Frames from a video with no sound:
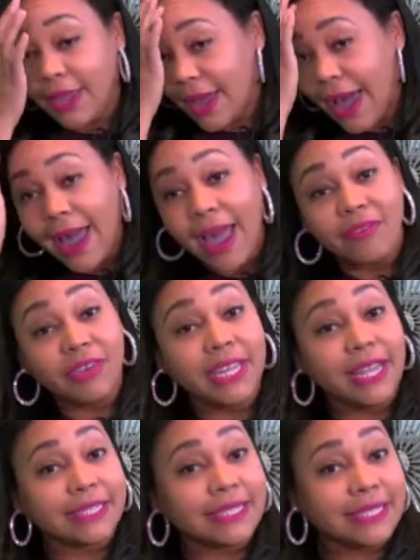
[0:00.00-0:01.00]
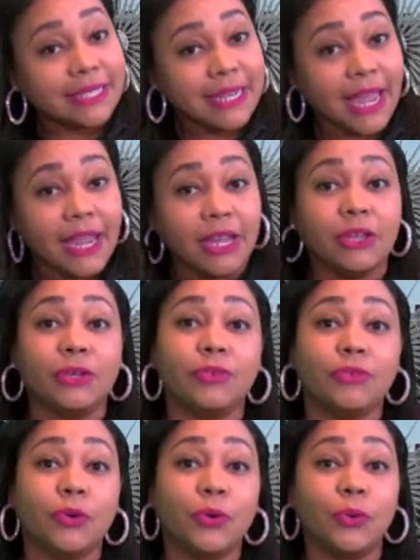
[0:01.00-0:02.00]
I have a guest today
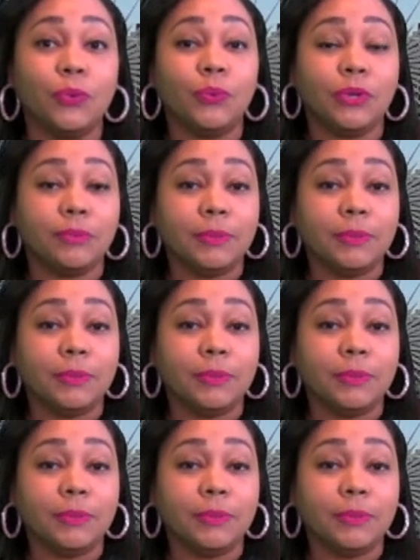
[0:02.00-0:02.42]
who will